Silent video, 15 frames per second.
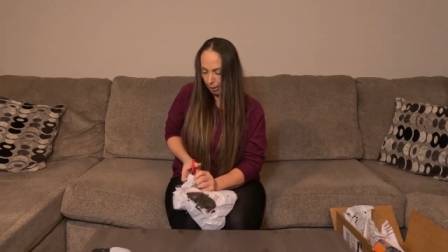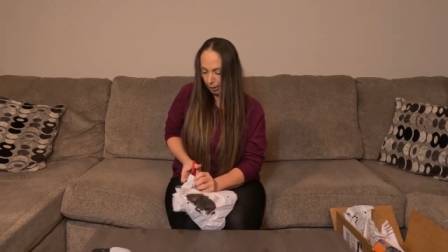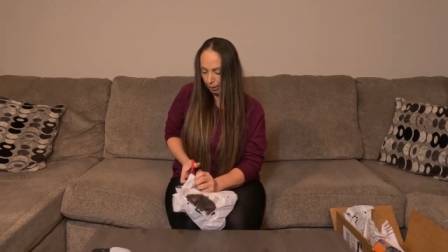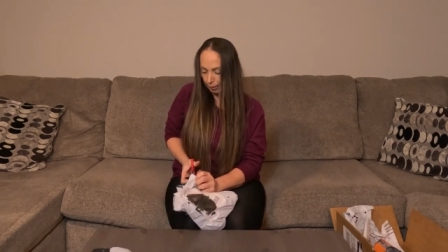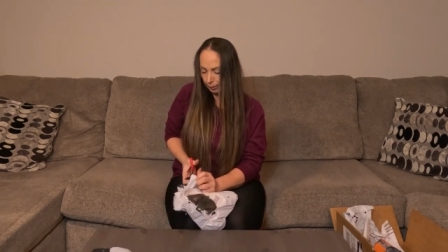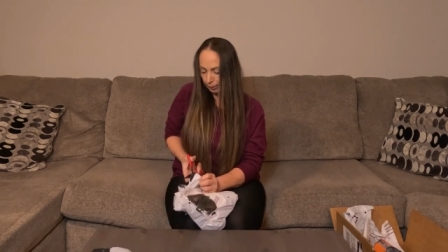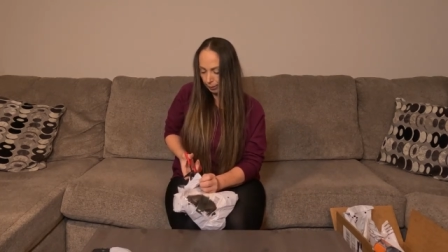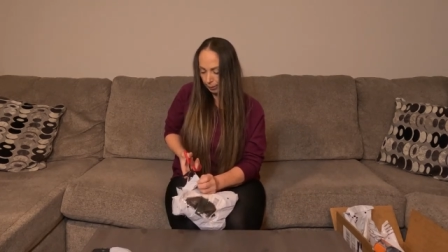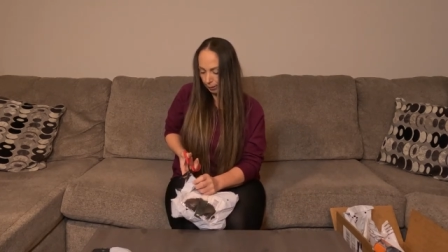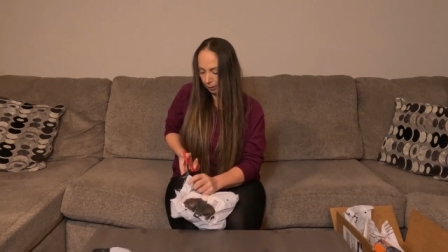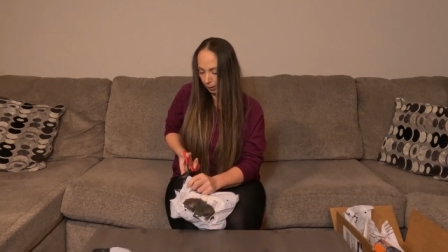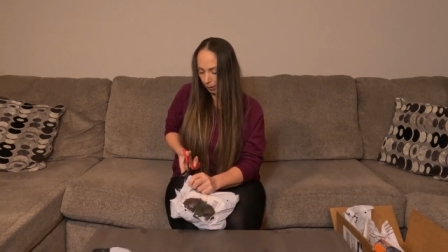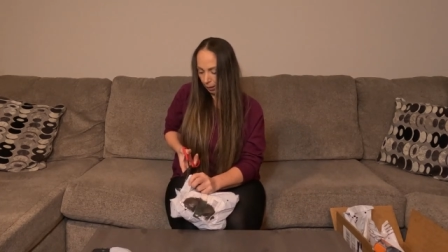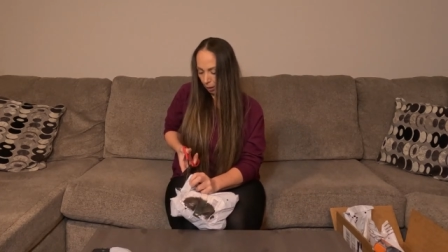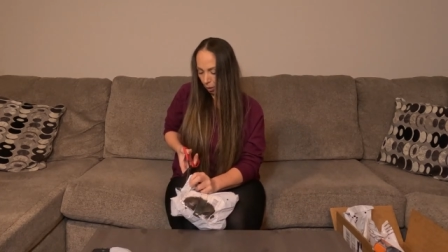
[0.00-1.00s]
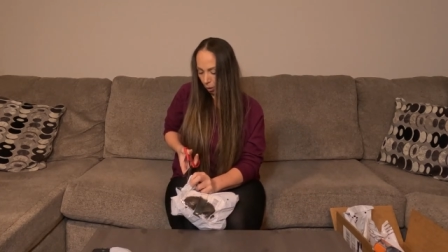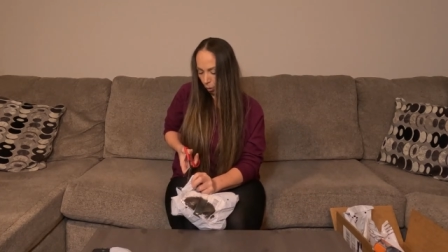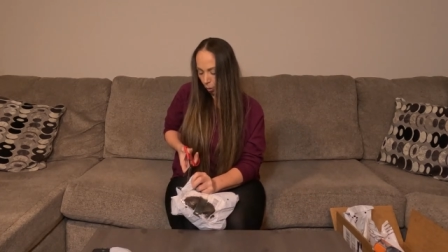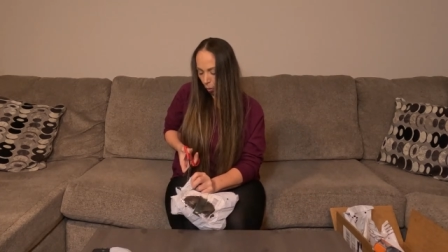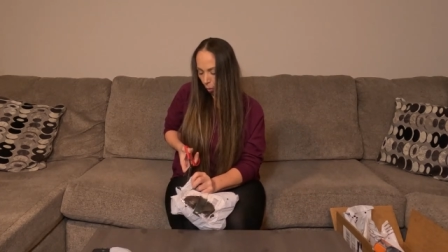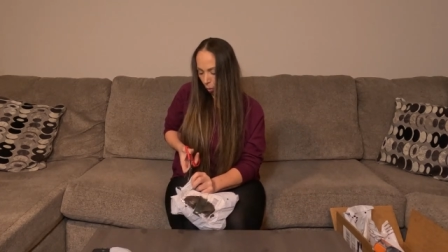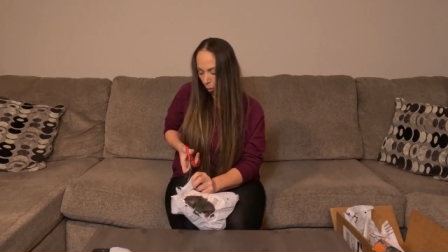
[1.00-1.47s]
Let's see
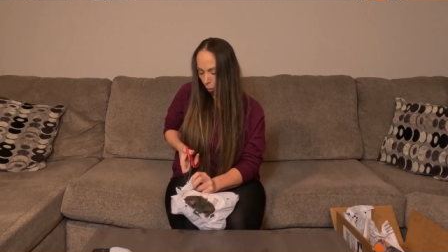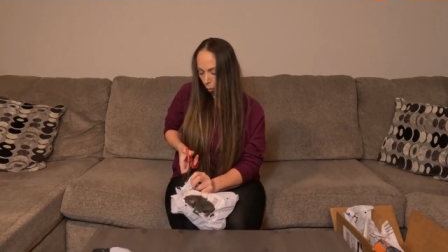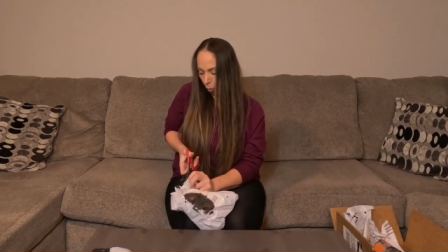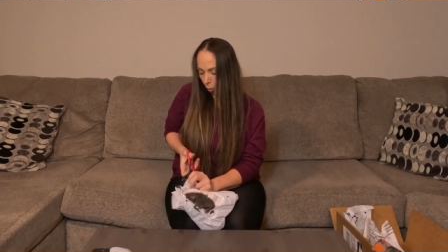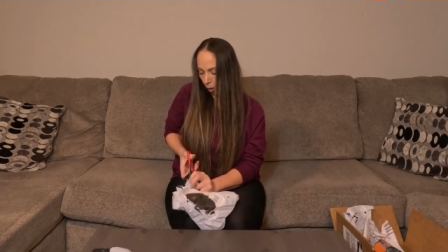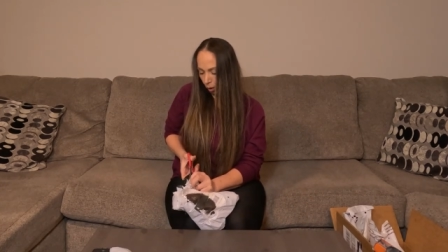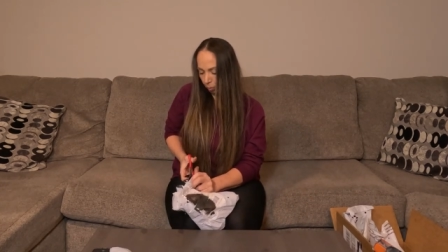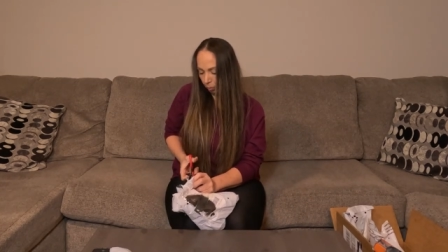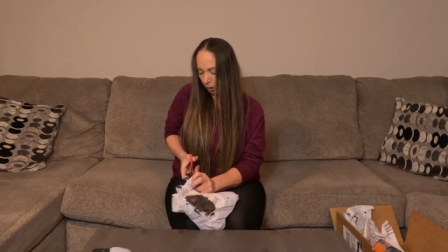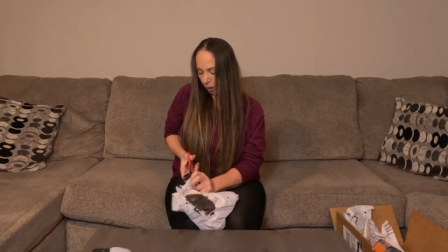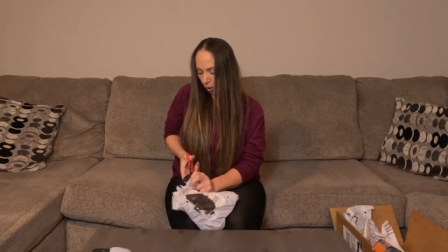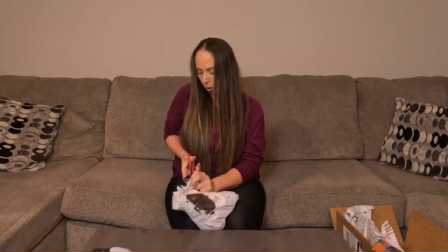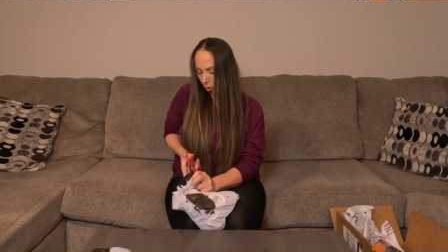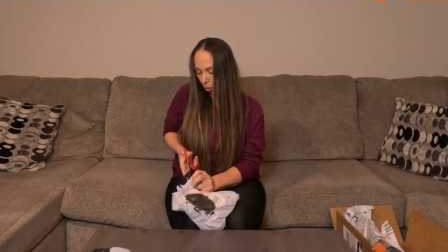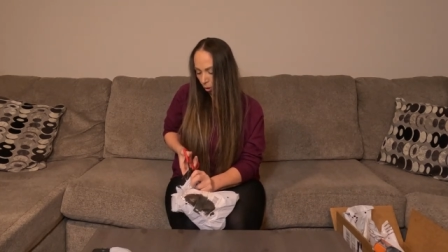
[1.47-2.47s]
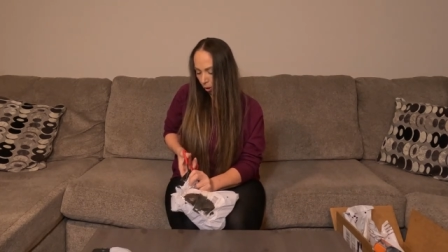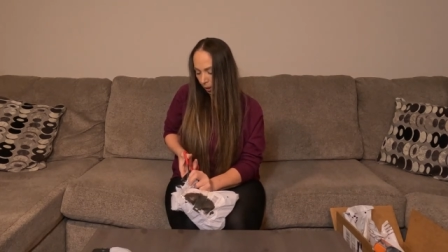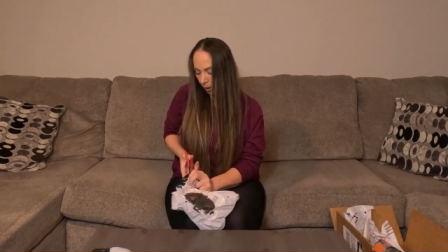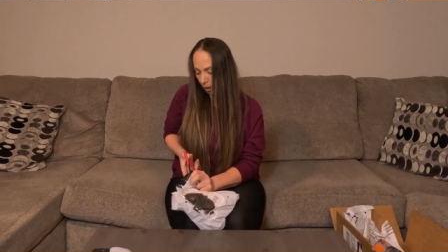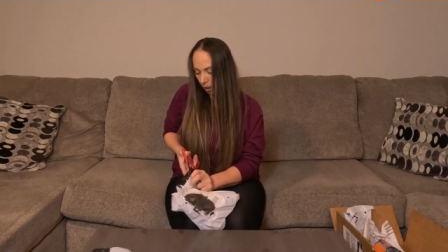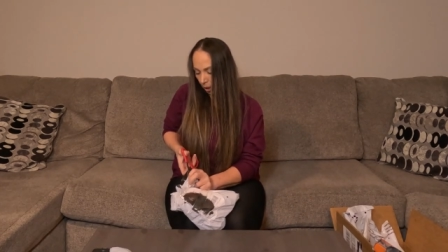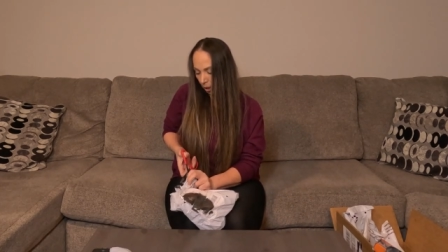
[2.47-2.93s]
what
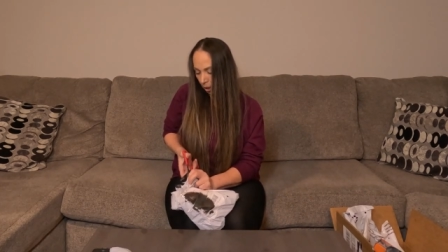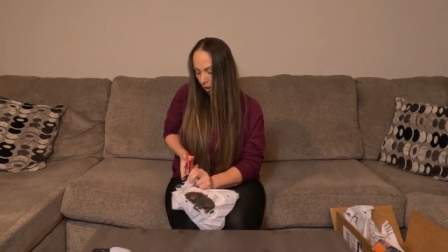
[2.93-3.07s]
Peoria